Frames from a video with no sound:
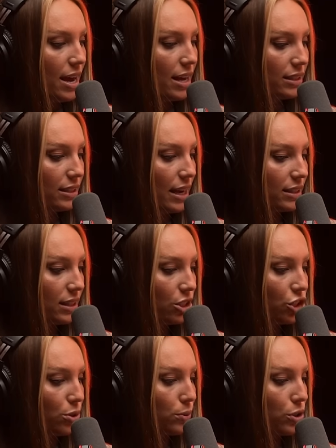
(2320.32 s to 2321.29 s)
and says that
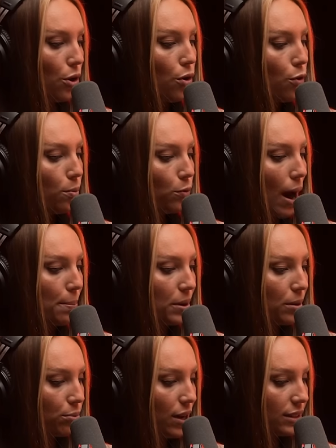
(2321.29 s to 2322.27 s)
she was home
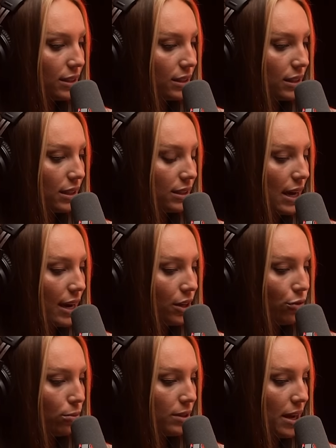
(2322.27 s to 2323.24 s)
wrapping presents at the
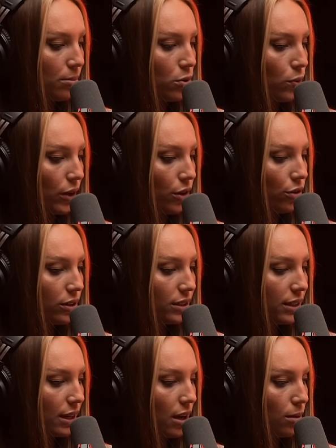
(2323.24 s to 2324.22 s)
dining room table when
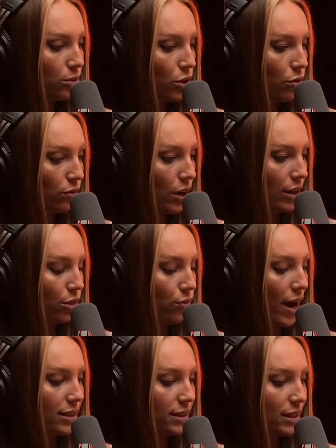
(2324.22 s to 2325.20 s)
Kristen comes over and
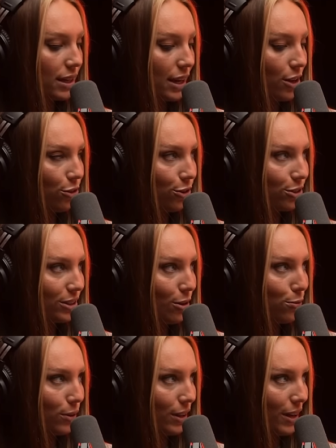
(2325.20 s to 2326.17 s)
threatens to kill
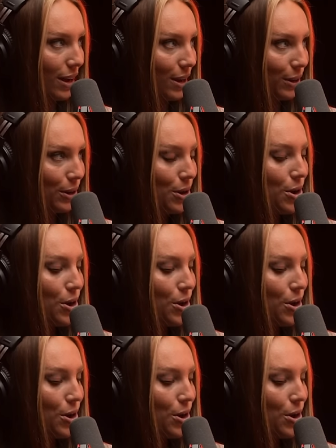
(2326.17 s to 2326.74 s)
herself with a gun.